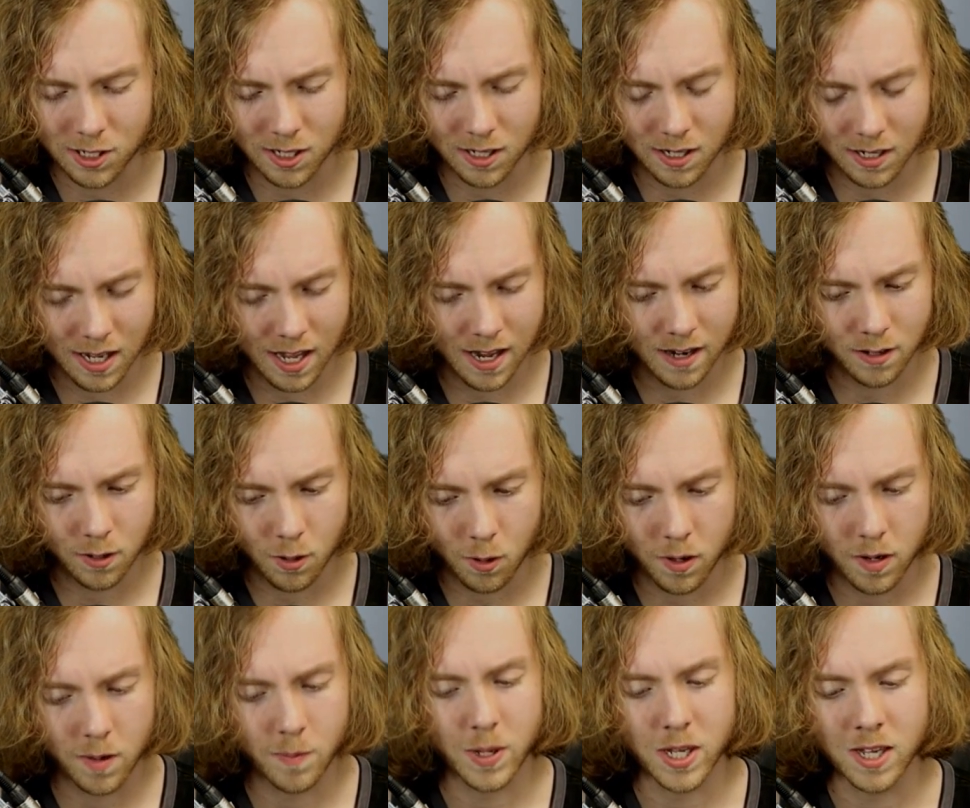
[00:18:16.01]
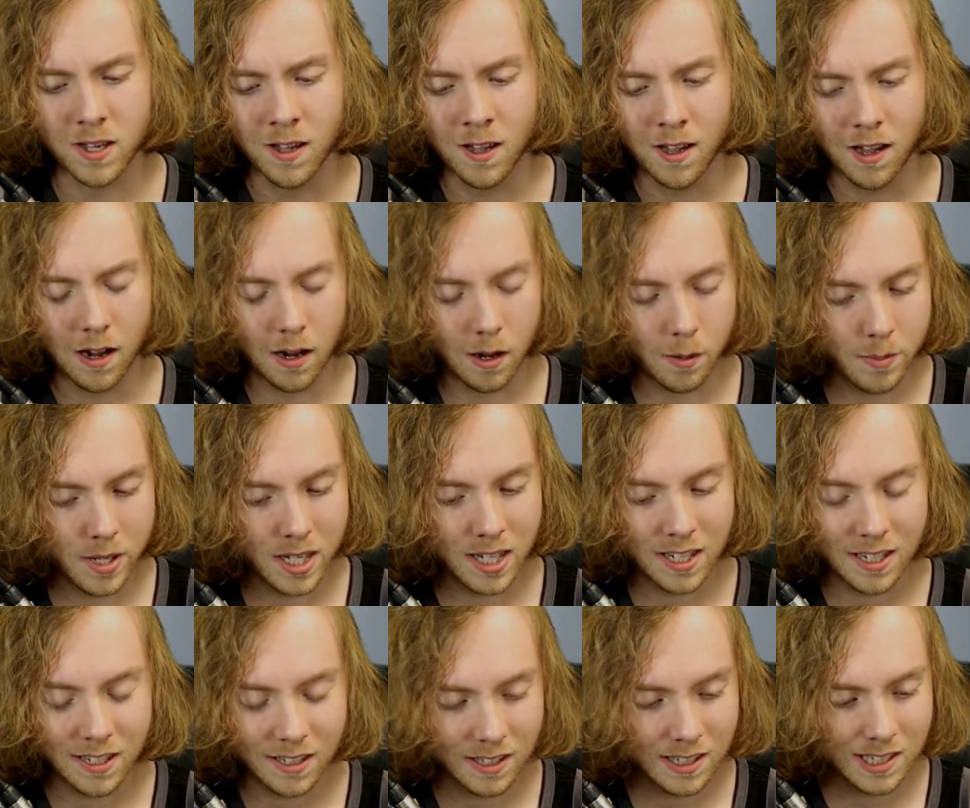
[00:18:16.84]
again, going to be
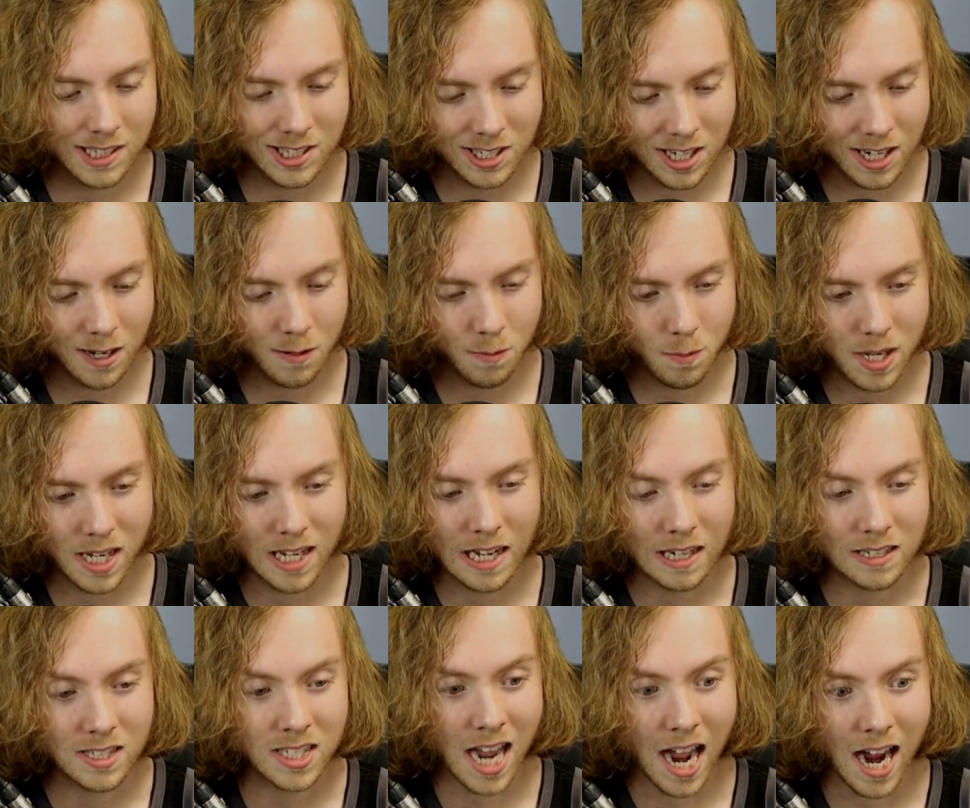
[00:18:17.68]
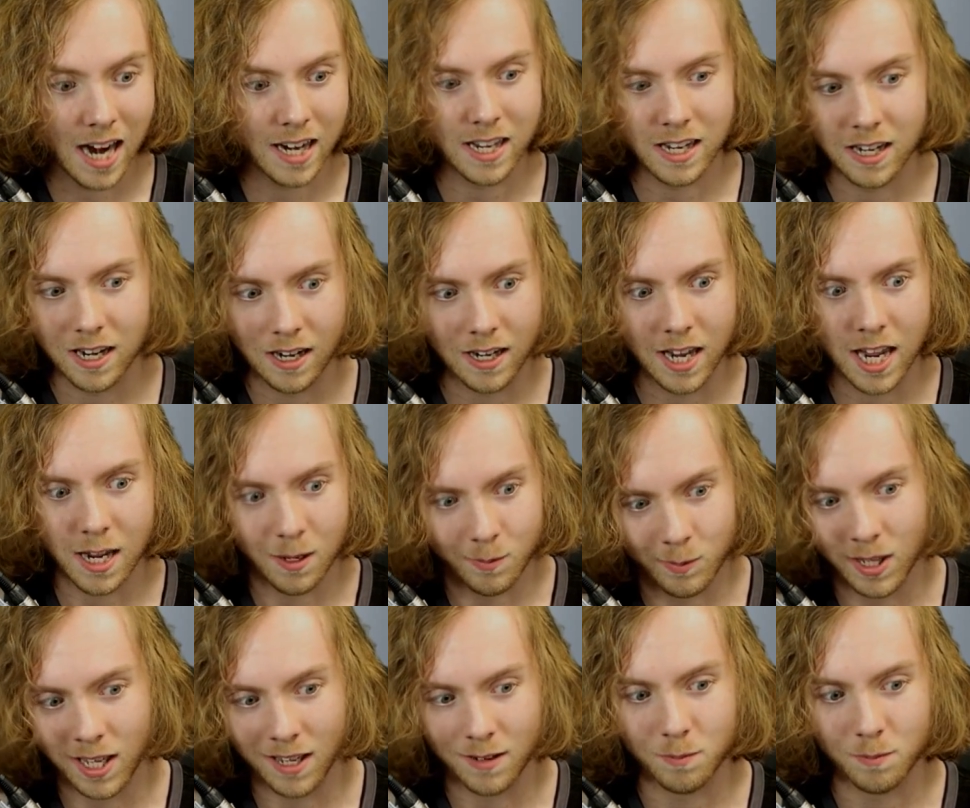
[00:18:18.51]
immediately seeing me attacking a game that